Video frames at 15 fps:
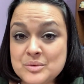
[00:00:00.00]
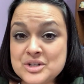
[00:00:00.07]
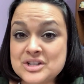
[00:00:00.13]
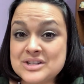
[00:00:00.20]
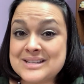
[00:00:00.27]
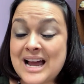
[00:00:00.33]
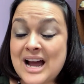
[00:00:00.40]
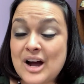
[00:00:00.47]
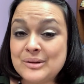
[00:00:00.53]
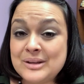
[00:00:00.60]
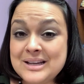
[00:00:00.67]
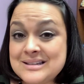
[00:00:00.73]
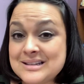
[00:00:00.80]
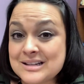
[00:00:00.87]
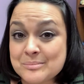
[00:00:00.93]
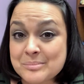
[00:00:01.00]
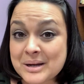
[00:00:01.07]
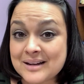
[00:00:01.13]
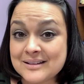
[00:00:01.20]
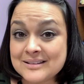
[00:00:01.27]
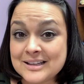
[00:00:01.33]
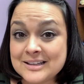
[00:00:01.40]
which is how they did it
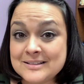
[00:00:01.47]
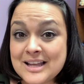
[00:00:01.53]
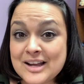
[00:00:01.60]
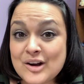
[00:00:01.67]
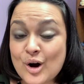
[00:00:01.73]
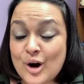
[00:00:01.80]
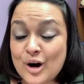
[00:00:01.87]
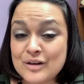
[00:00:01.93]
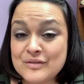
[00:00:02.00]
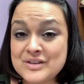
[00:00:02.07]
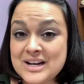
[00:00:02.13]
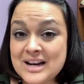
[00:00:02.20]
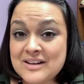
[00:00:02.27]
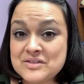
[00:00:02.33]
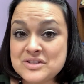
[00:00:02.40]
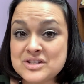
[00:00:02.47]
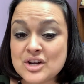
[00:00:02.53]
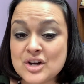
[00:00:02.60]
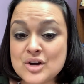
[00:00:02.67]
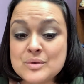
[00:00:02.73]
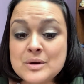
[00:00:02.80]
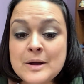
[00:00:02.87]
back then. They carved it out of
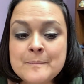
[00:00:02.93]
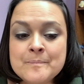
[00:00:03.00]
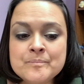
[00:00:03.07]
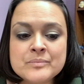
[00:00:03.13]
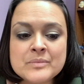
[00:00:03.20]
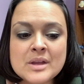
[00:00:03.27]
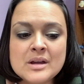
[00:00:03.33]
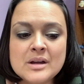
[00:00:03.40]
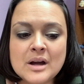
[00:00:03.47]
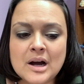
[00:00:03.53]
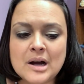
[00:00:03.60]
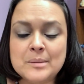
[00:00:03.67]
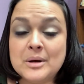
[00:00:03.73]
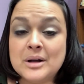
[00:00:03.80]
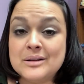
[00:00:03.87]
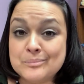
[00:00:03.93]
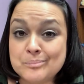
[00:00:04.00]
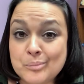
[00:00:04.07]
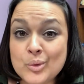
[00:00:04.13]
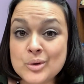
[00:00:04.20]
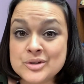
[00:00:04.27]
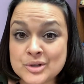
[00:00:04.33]
stone,
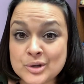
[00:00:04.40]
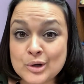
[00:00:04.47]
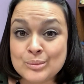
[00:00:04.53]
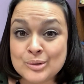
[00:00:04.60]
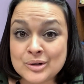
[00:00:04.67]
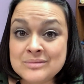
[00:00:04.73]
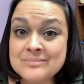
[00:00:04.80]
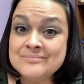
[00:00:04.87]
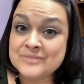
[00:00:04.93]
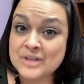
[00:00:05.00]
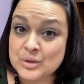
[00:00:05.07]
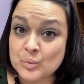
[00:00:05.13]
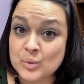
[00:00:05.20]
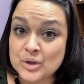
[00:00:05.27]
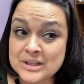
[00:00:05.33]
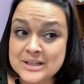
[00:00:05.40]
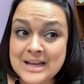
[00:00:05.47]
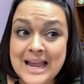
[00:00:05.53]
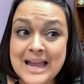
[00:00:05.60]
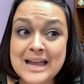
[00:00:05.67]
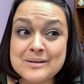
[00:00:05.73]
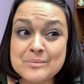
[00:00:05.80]
more durable than wood
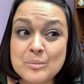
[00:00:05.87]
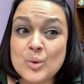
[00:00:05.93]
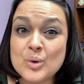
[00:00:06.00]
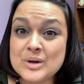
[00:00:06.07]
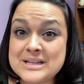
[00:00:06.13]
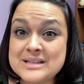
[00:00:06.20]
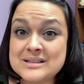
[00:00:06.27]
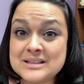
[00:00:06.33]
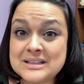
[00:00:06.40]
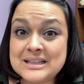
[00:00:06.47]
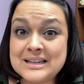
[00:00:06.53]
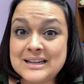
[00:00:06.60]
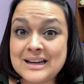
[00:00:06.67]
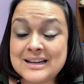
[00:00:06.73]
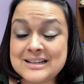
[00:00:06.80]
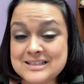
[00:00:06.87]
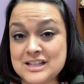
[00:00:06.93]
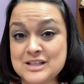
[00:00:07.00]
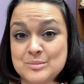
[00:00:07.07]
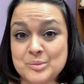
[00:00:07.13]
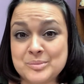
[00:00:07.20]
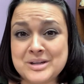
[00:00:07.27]
and more easily
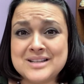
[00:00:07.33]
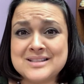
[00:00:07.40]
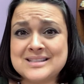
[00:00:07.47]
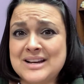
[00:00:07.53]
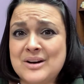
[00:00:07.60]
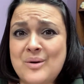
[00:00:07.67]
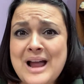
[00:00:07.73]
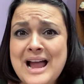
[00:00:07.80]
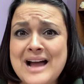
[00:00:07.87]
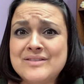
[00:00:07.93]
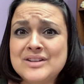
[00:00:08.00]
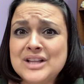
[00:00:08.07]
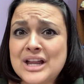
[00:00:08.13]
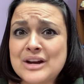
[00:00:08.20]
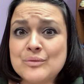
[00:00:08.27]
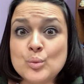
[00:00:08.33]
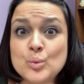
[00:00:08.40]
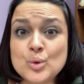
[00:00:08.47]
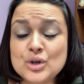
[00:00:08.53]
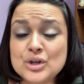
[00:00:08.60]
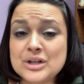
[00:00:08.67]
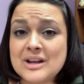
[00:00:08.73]
accessible because they don't have a lot of
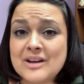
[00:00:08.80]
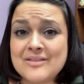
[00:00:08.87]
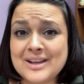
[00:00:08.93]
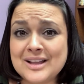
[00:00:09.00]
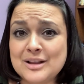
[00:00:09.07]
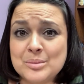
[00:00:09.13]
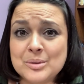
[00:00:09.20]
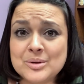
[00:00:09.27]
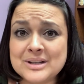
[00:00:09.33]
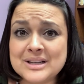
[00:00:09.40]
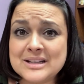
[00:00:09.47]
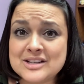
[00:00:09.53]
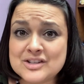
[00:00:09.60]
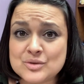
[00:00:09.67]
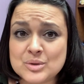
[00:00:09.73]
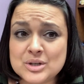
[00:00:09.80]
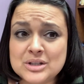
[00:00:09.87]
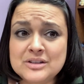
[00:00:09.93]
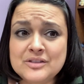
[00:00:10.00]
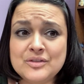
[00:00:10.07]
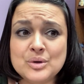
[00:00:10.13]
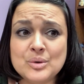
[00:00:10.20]
wood available in
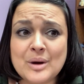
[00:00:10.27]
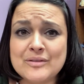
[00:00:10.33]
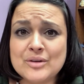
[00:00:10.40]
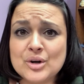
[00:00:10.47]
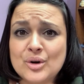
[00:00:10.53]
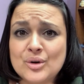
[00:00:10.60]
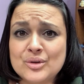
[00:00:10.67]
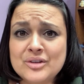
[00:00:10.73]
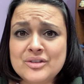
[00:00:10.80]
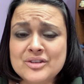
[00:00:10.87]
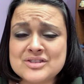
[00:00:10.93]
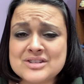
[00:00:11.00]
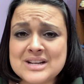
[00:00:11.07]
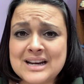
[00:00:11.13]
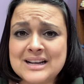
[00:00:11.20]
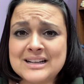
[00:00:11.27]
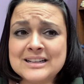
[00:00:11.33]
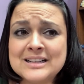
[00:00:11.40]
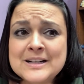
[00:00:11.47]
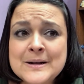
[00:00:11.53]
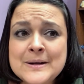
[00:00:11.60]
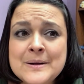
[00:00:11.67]
Israel. If you ever go there, there's
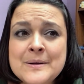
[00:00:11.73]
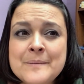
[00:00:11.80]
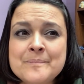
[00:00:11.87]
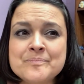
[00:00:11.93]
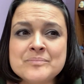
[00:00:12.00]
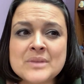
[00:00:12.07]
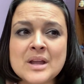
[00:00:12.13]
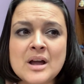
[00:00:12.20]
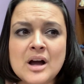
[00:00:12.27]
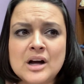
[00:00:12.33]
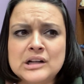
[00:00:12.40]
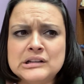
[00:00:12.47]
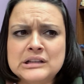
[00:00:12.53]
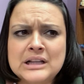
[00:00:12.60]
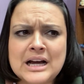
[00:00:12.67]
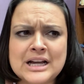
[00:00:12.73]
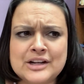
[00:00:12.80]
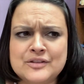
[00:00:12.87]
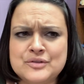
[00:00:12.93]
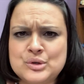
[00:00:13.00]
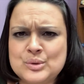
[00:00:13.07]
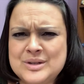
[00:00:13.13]
not a lot
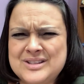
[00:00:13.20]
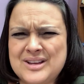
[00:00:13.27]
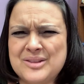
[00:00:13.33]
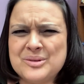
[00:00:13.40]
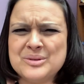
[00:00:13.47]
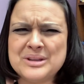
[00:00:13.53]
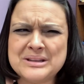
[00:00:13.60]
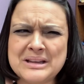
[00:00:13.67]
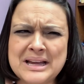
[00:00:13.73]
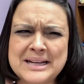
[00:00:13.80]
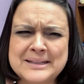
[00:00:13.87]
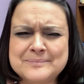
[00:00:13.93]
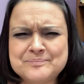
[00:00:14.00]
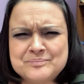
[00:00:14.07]
of trees other than like